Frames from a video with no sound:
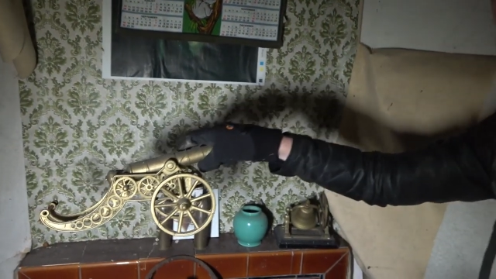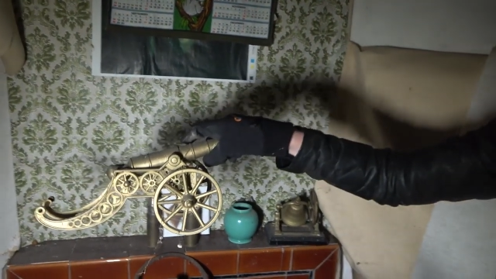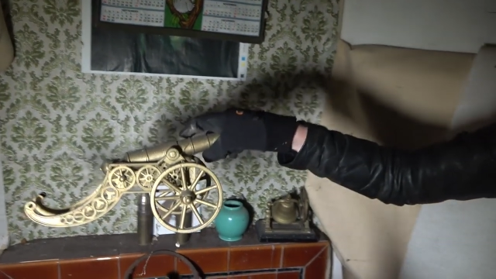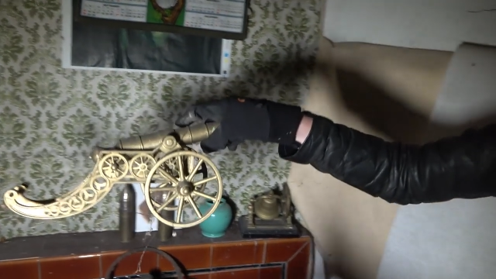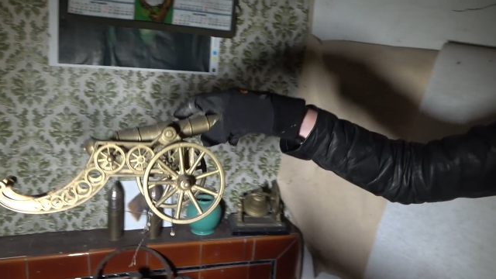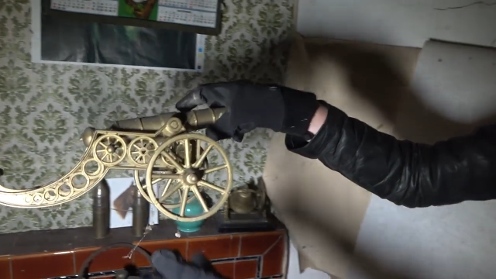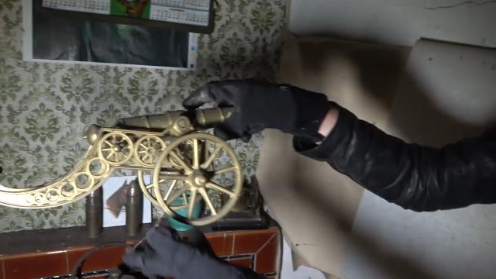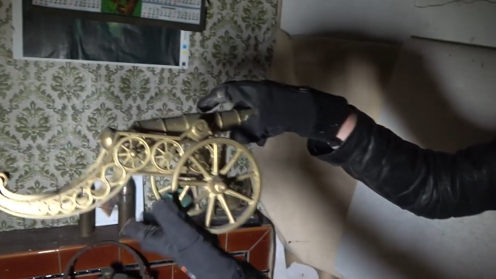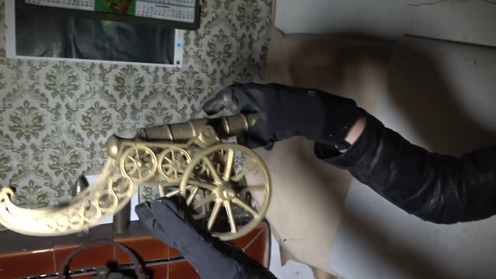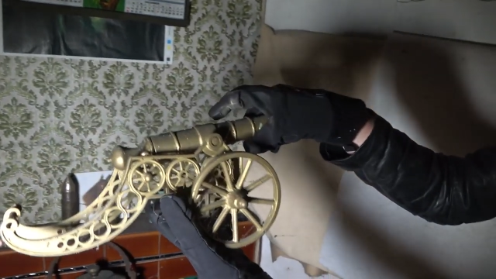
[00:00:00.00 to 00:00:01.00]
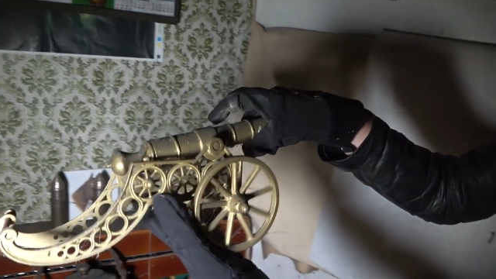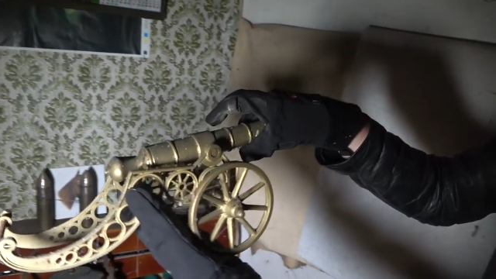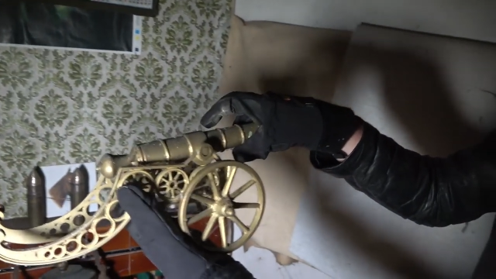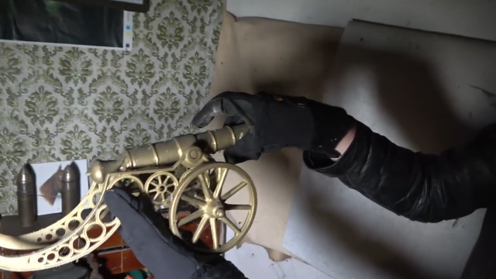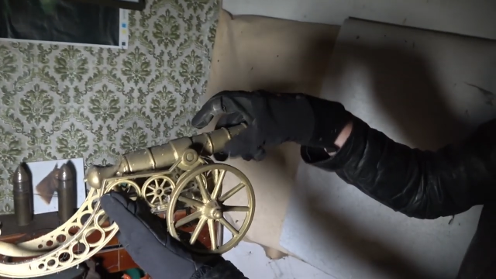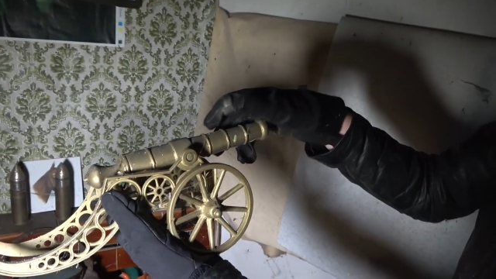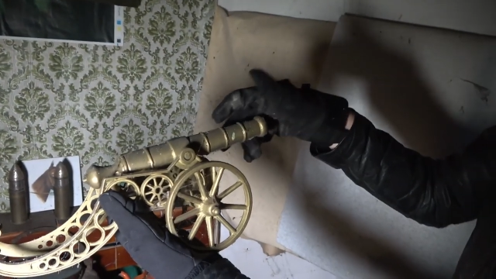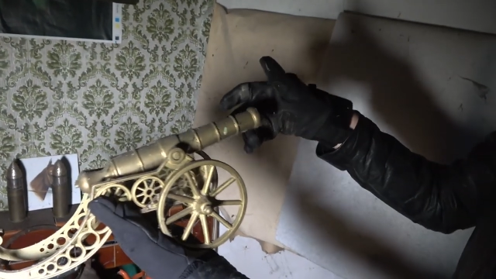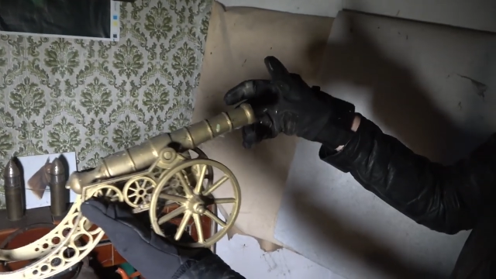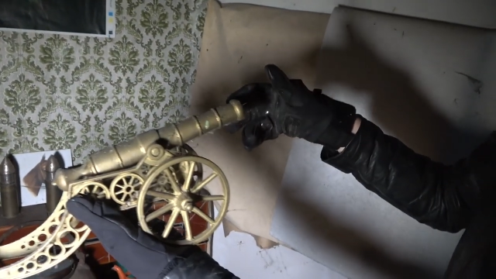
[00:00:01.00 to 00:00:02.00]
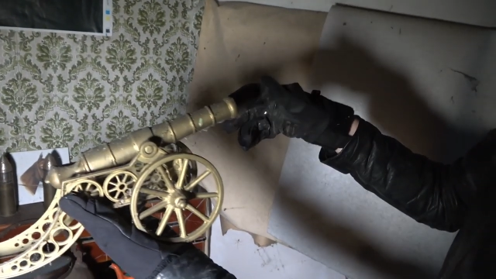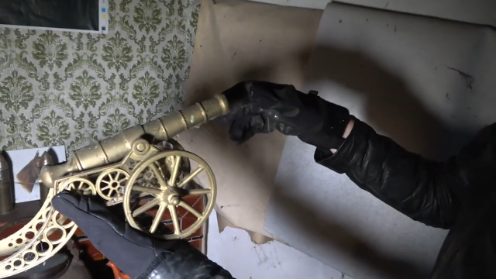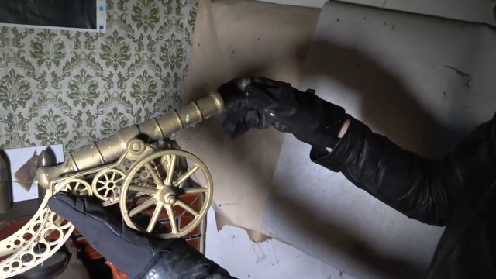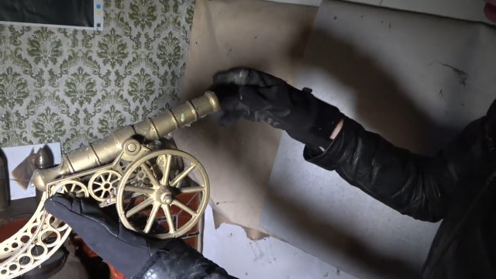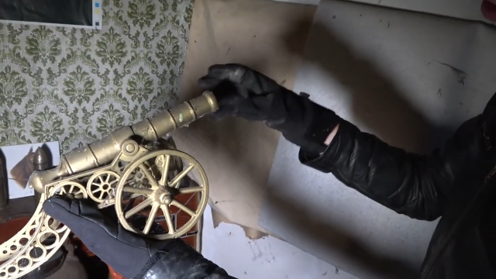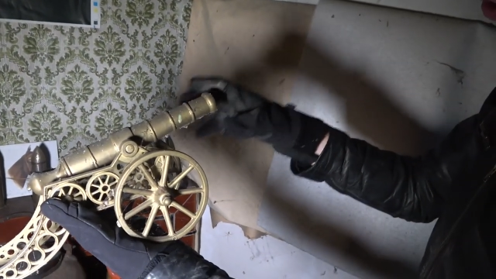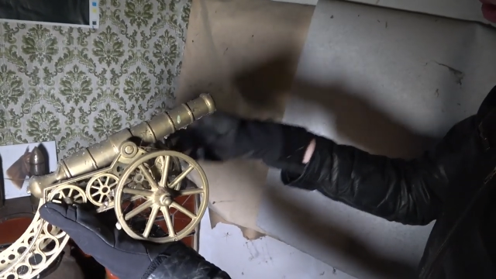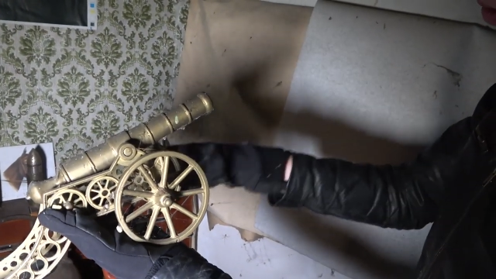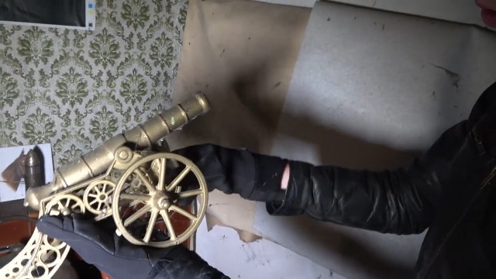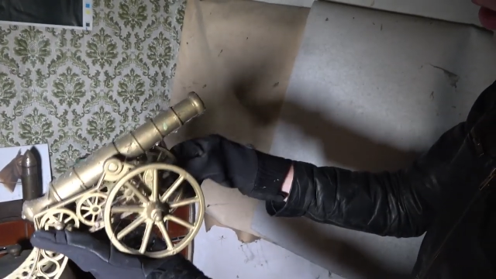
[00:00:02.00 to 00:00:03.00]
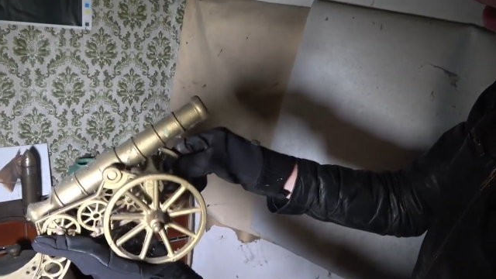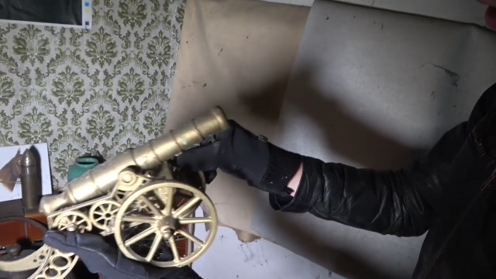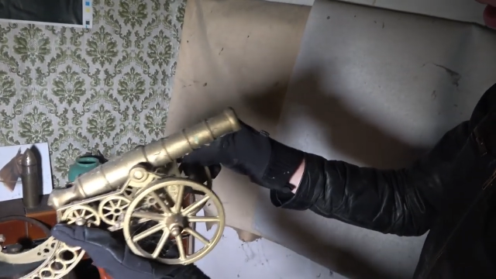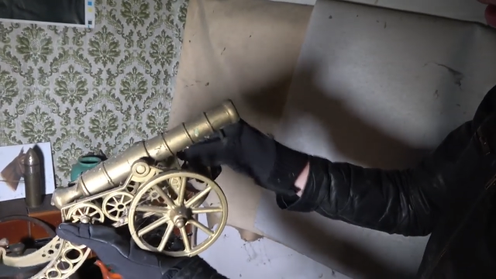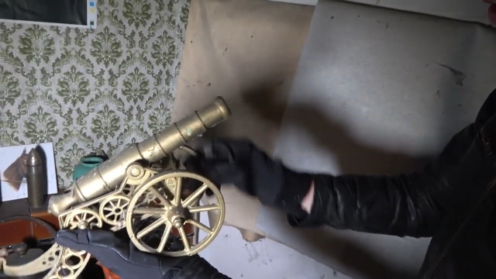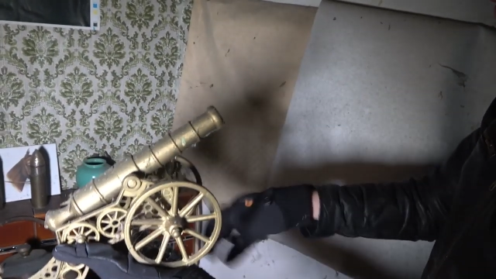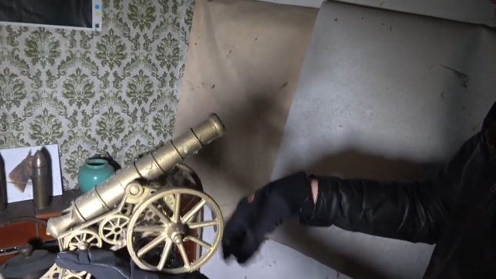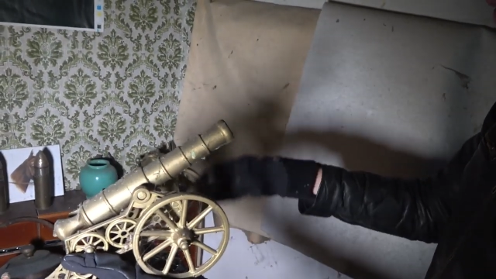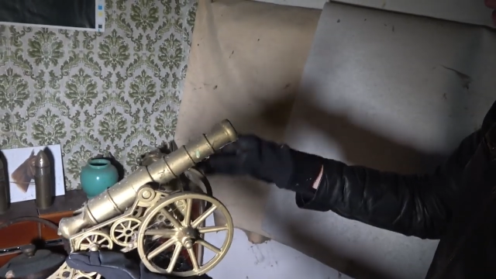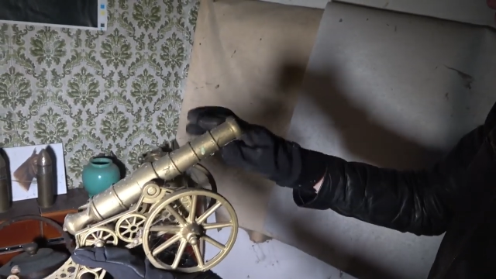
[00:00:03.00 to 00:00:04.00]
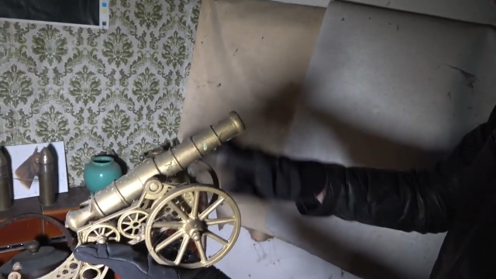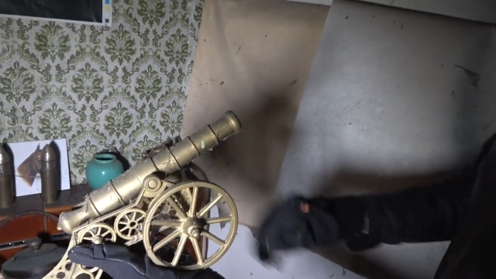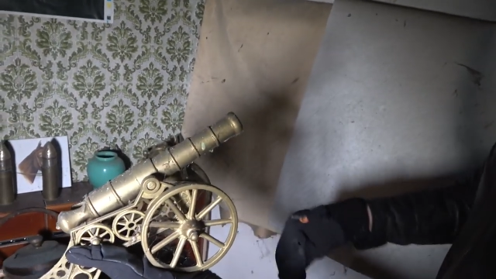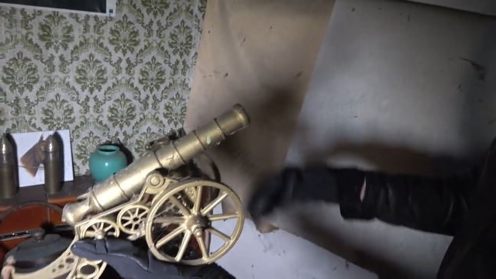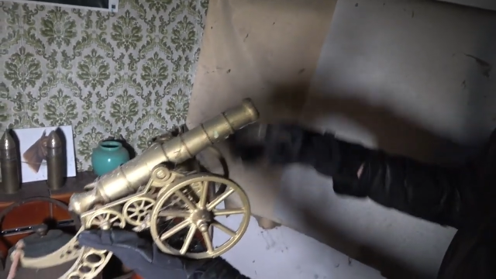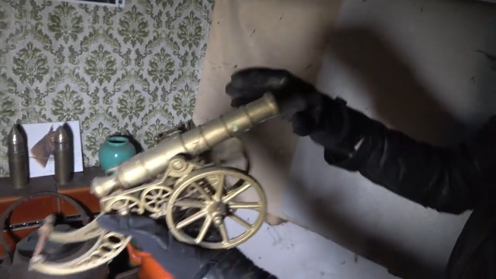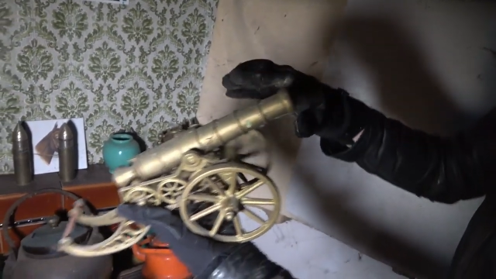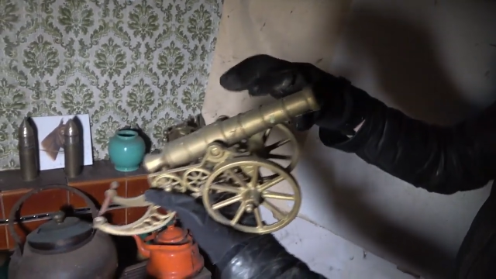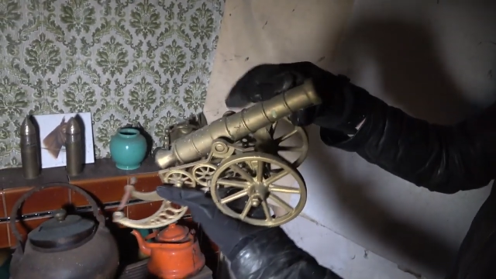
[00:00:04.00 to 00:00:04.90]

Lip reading: [unreadable: no face in view]